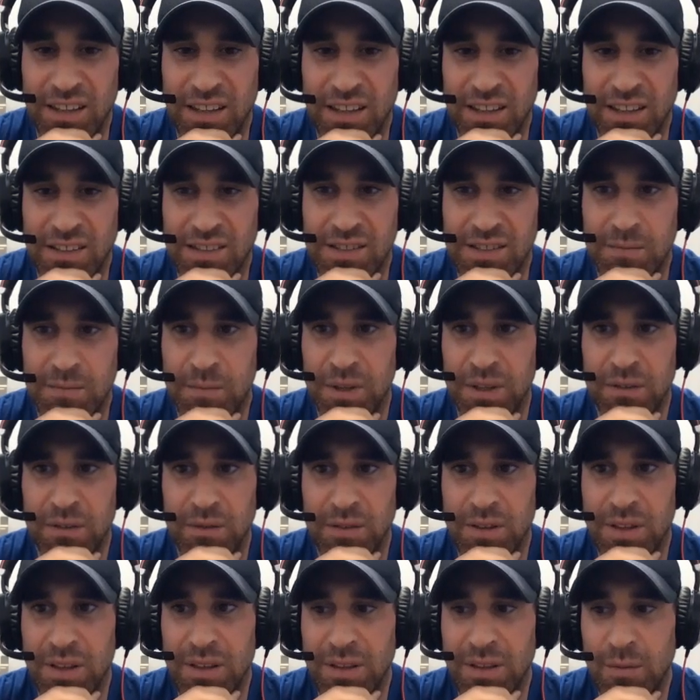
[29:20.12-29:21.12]
It's
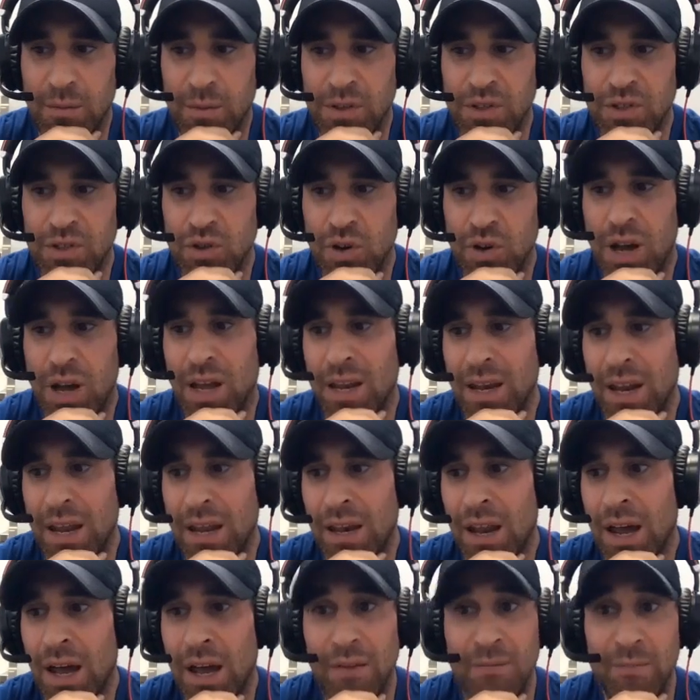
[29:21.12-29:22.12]
that we try,
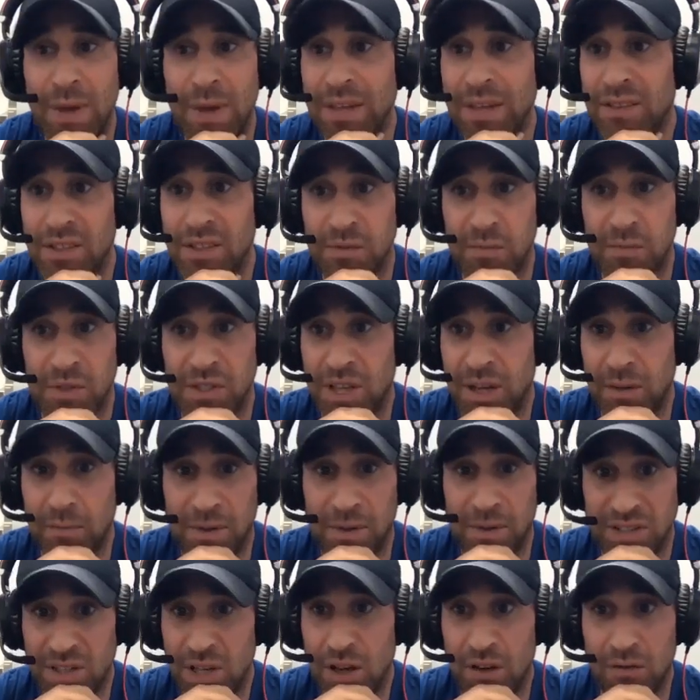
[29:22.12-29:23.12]
and I've made this mistake
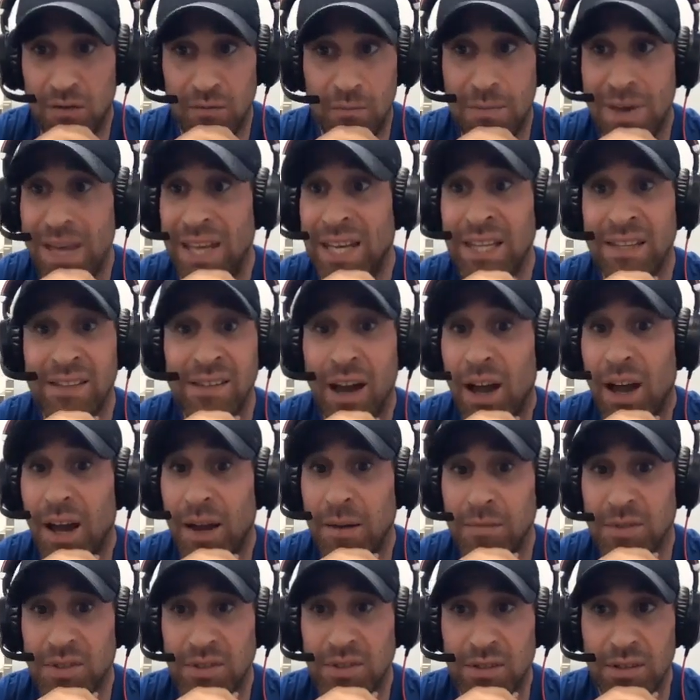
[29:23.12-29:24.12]
myself many
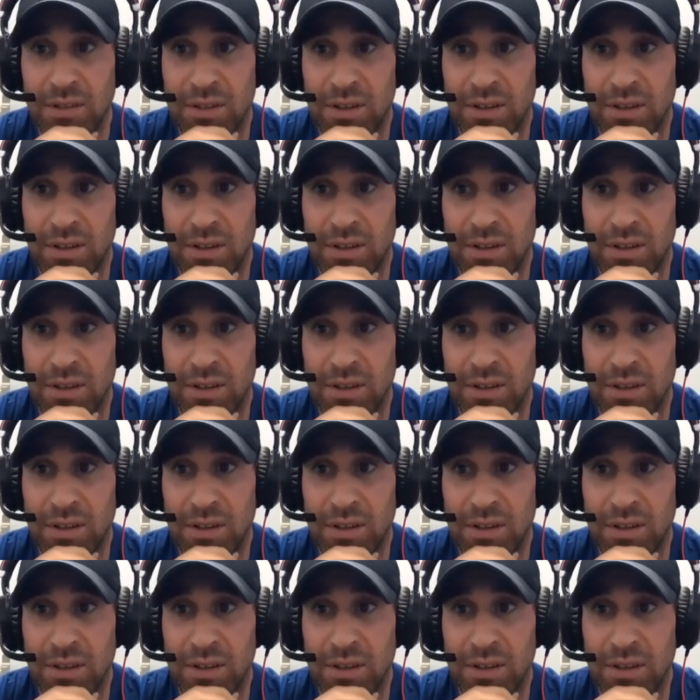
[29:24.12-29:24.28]
times,